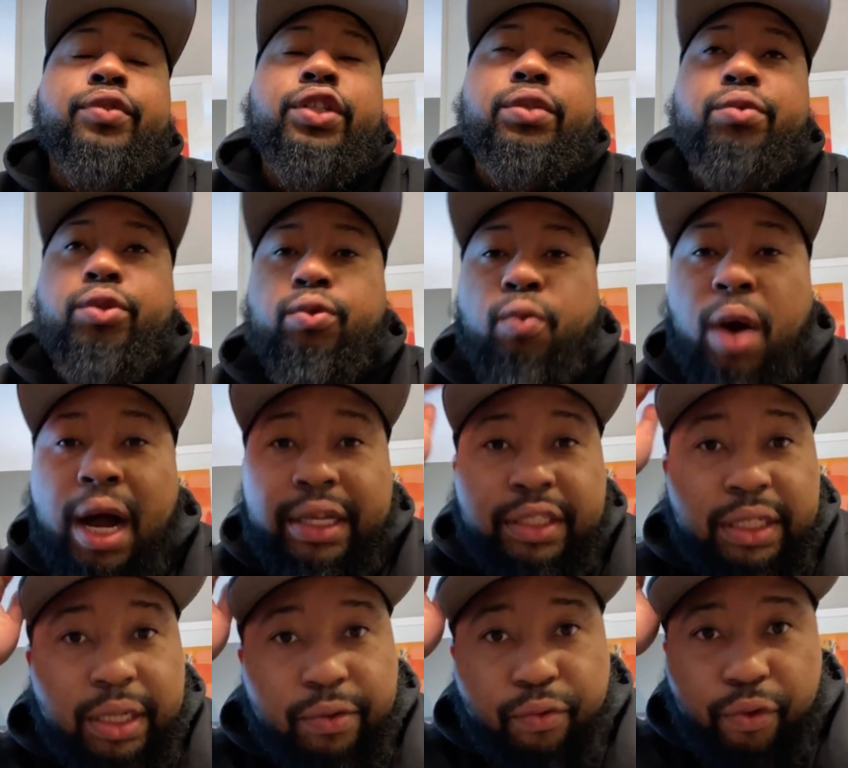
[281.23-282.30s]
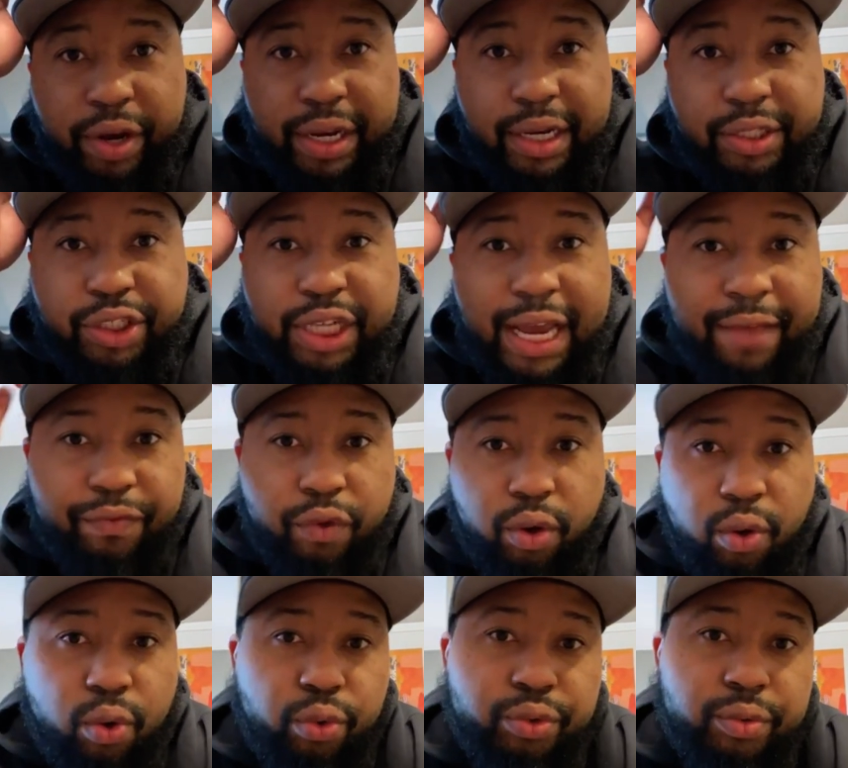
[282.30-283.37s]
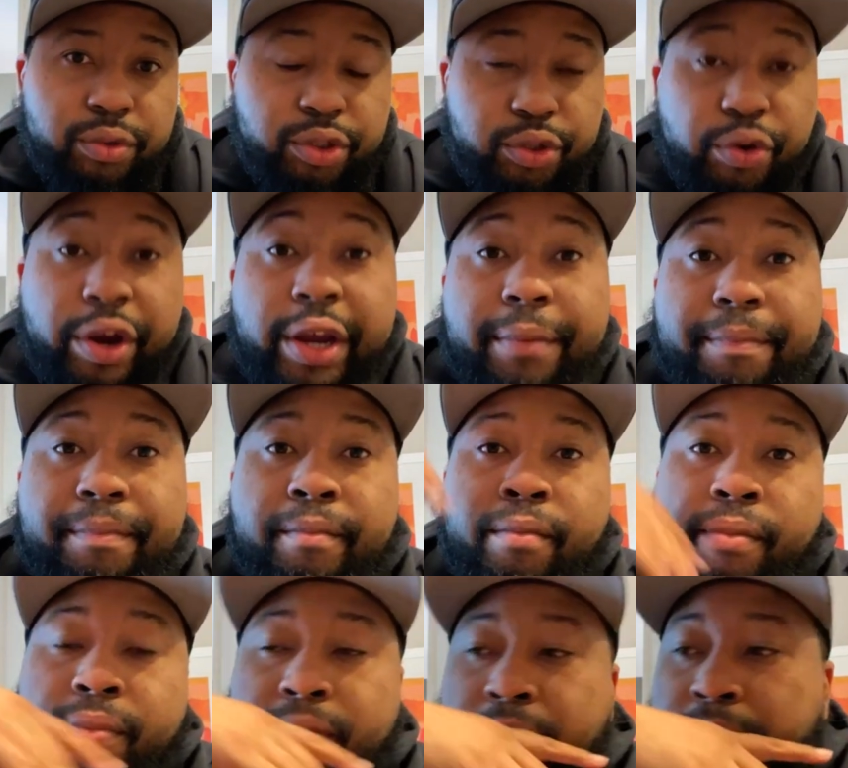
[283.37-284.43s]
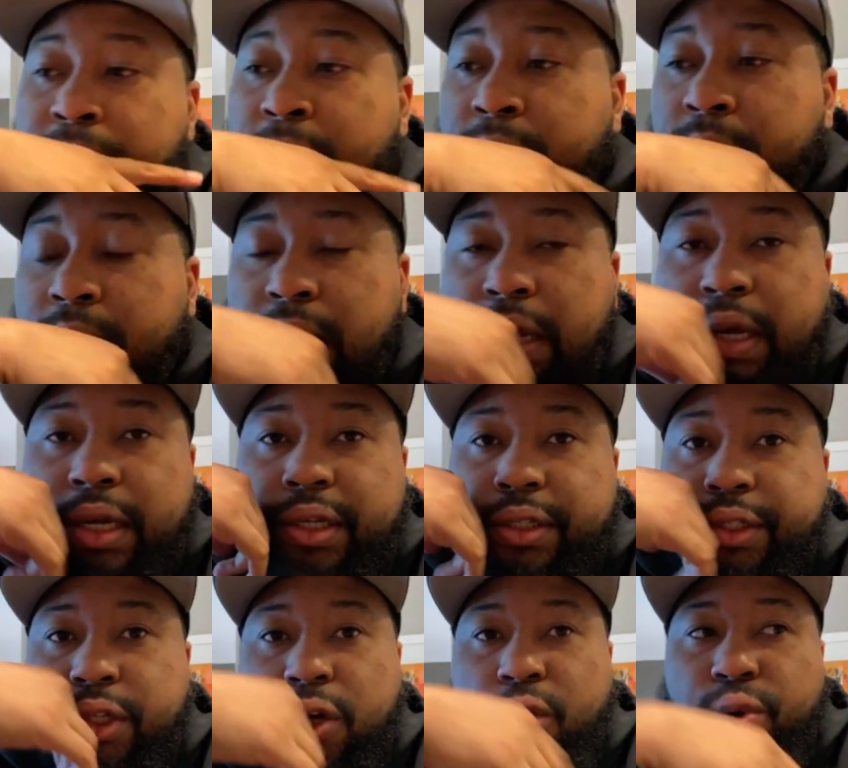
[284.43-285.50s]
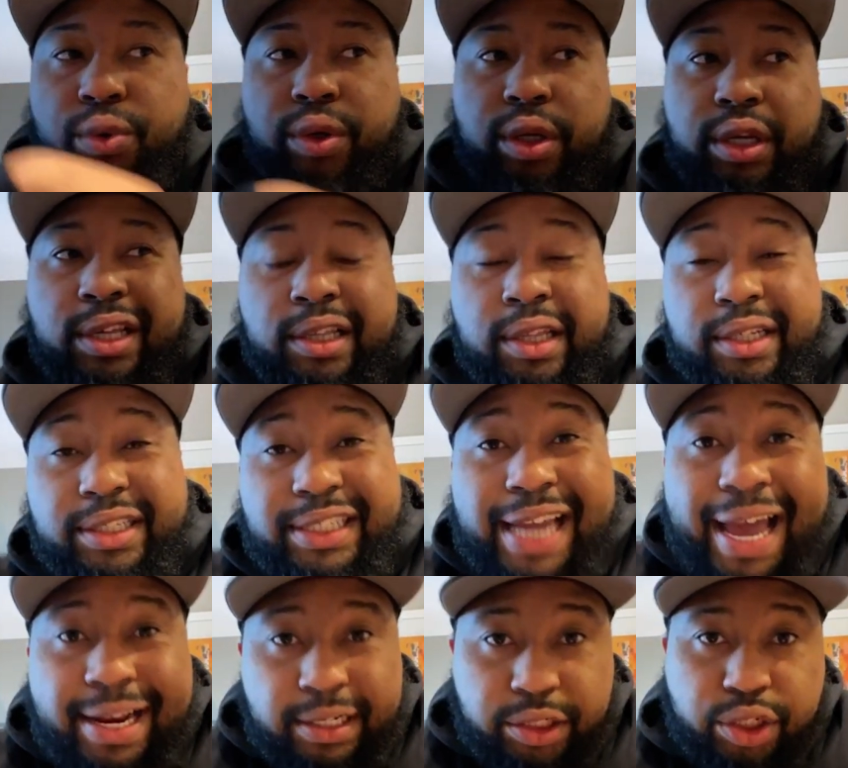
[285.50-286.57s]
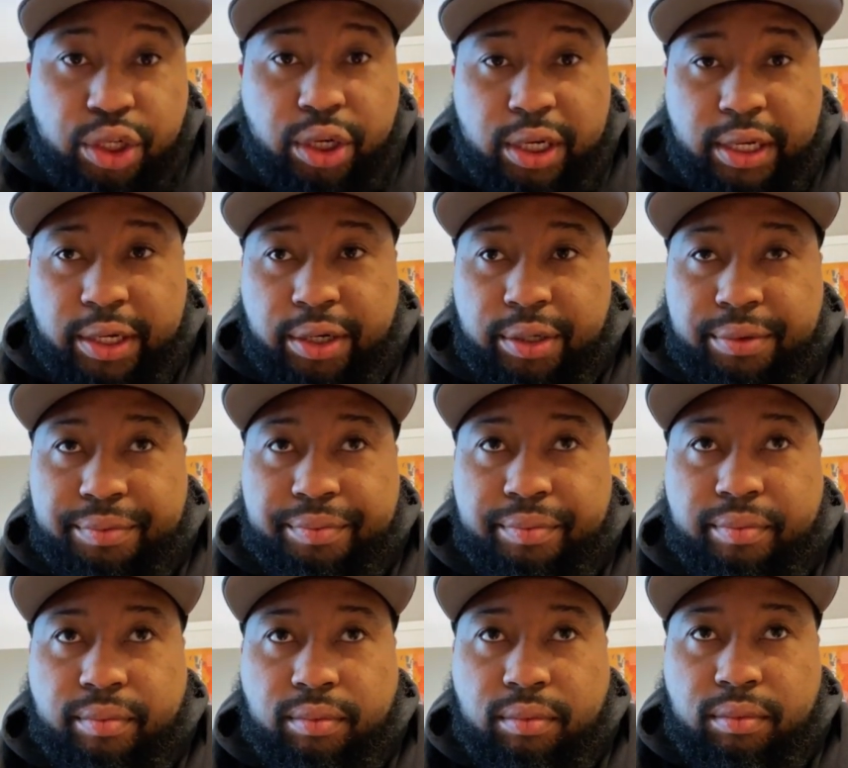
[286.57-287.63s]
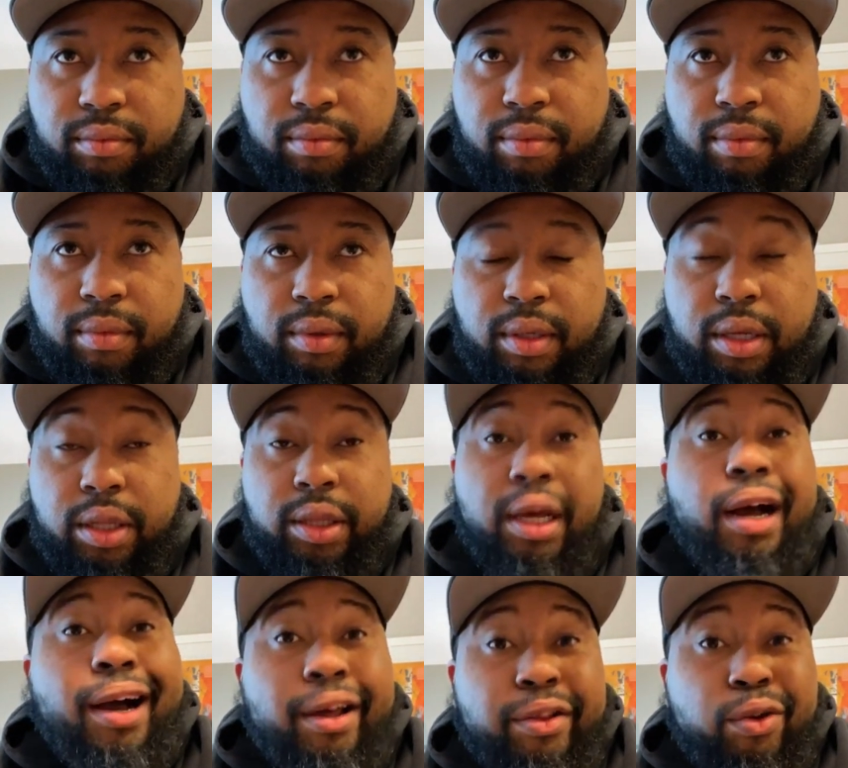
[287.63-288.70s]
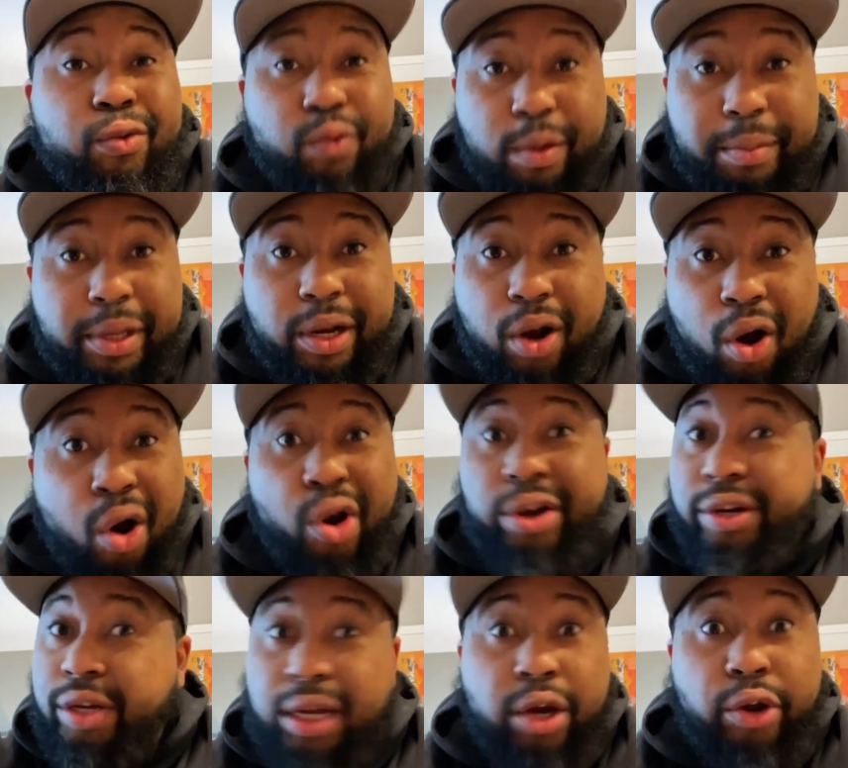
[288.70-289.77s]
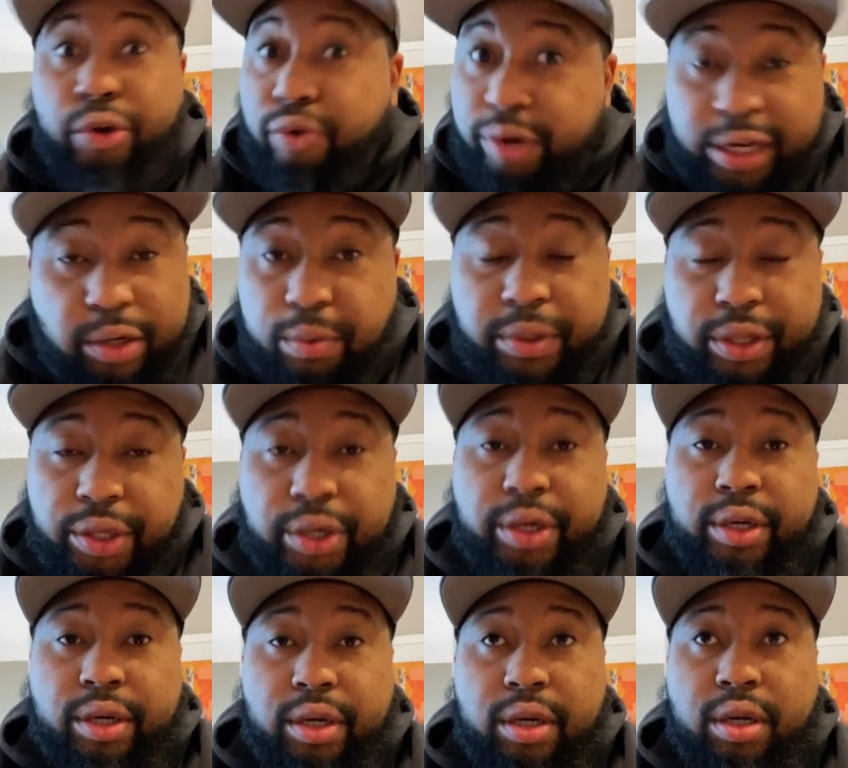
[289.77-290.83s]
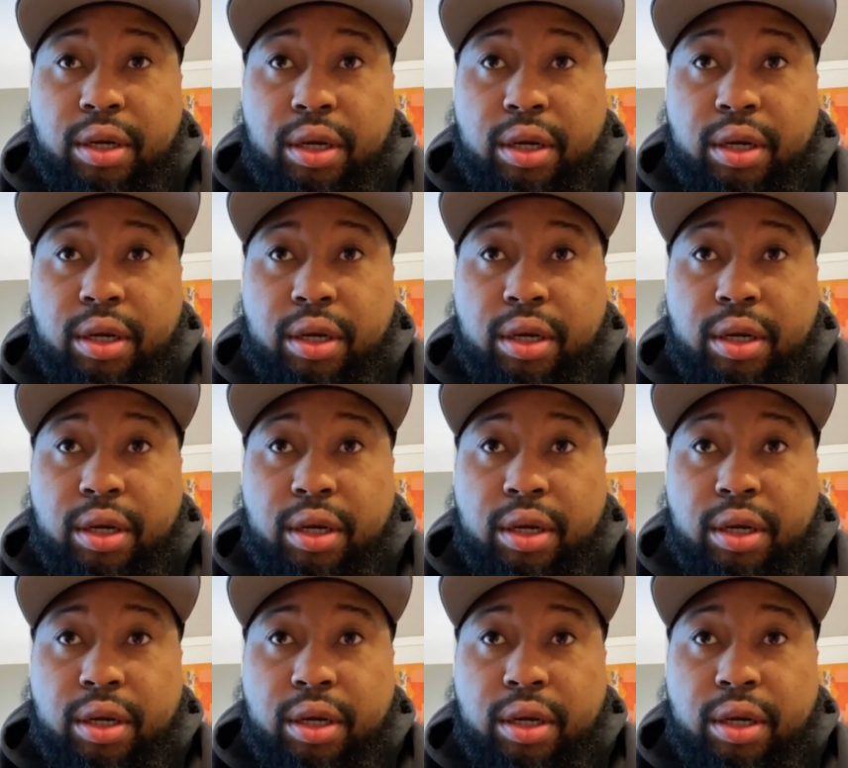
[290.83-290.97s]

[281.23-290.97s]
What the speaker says: she was watching and reading the chat the whole stream. So the chat is cooking her. The other women aren't agreeing with her.